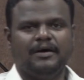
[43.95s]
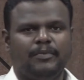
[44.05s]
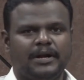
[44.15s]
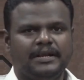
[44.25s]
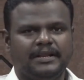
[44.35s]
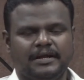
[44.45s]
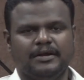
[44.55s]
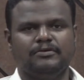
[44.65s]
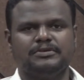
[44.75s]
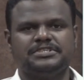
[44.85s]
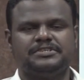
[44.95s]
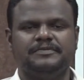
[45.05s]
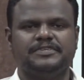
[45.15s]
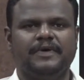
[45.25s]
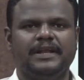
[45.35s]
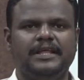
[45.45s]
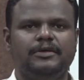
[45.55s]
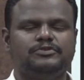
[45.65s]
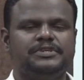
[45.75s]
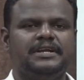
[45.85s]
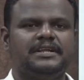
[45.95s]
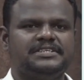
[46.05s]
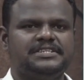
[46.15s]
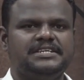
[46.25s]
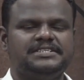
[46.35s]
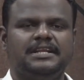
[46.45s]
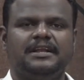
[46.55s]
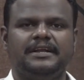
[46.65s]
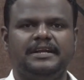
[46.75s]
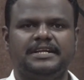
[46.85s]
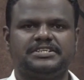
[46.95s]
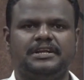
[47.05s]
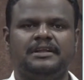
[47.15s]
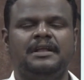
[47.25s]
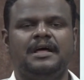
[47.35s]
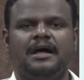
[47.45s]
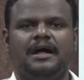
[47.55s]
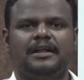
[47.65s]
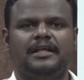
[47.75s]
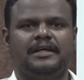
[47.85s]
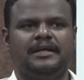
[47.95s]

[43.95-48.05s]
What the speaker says: monitoring control system is widely used in residential and industrial and